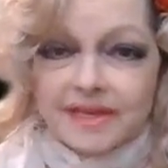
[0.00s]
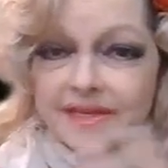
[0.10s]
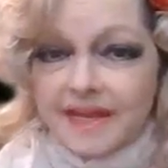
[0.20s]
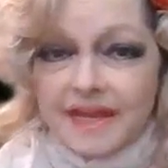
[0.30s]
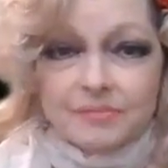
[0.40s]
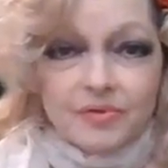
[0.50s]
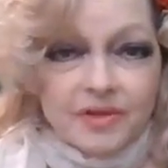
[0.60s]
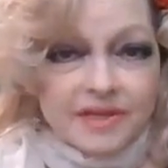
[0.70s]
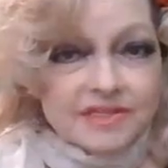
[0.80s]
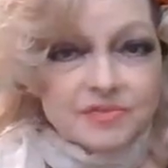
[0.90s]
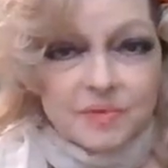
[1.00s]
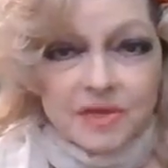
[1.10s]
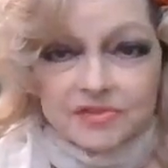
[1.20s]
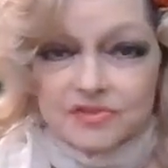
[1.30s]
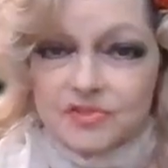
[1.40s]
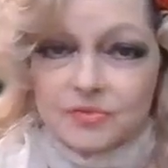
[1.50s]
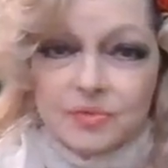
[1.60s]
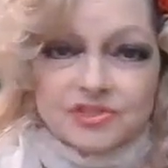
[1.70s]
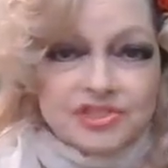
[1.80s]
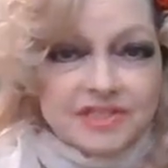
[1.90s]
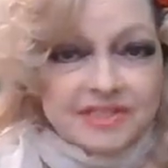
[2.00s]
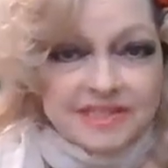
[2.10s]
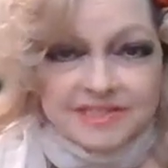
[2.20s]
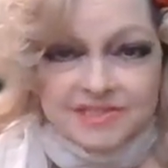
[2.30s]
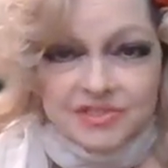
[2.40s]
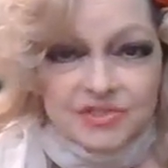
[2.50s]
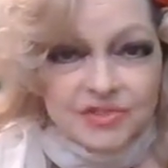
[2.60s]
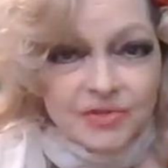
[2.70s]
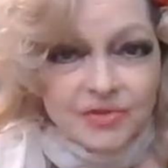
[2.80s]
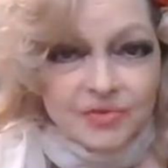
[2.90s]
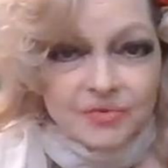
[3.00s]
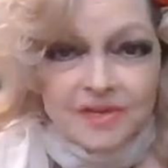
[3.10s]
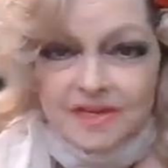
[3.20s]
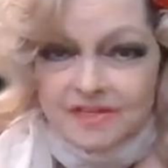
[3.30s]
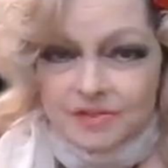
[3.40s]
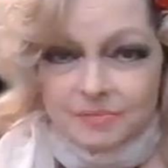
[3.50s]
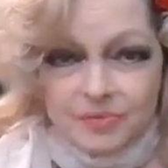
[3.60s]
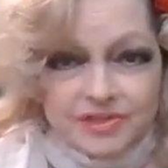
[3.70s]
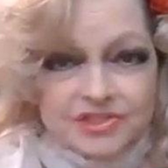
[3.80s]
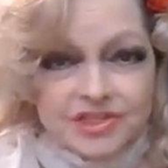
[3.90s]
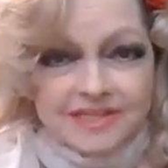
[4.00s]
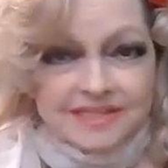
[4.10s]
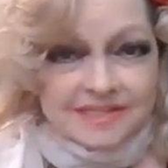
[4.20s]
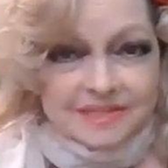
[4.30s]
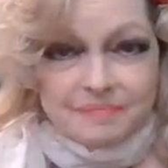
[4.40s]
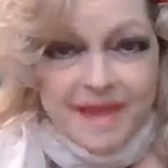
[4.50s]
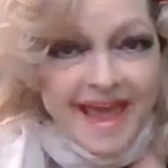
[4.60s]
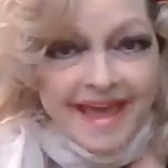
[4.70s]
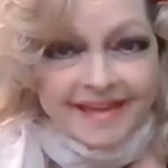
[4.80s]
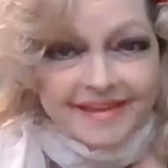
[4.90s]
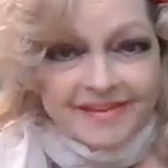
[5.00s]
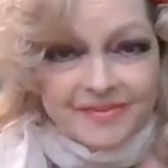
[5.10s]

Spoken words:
enable Israel to do what she needs to do to bring Jesus back.